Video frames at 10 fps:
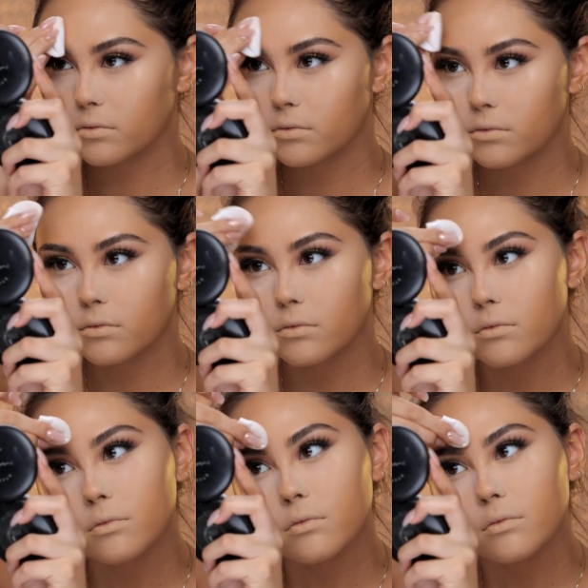I feel like it
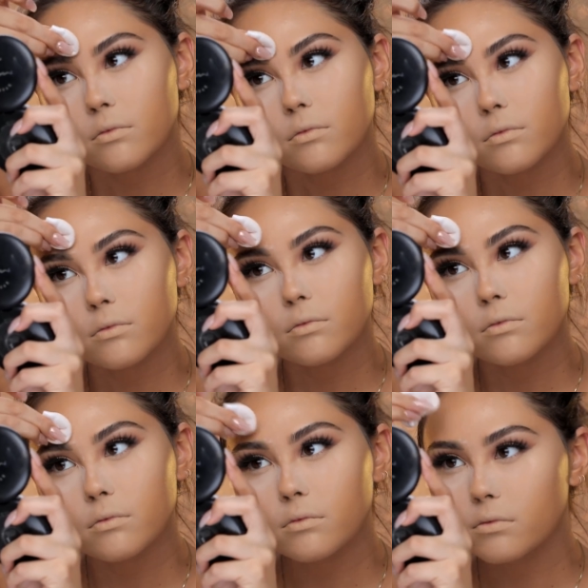definitely packs
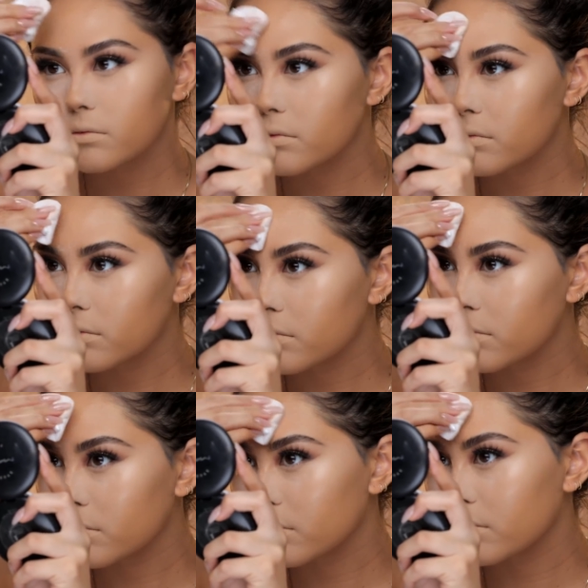on that powder
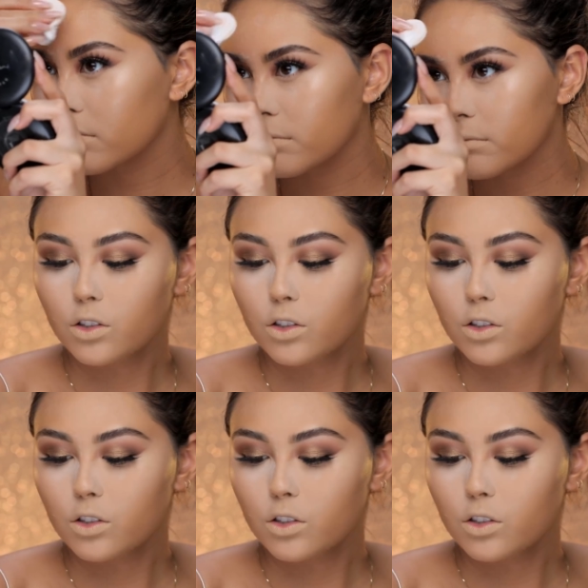nicely.